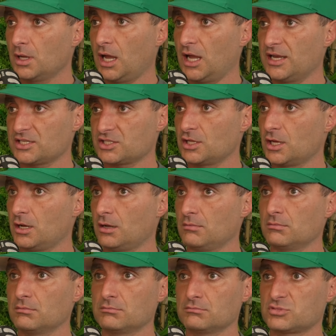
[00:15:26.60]
and it's not
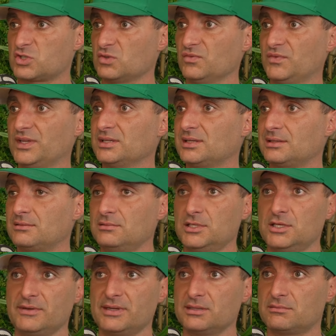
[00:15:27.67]
something
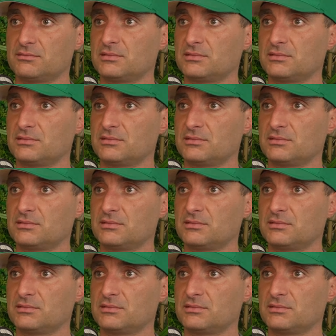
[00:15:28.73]
your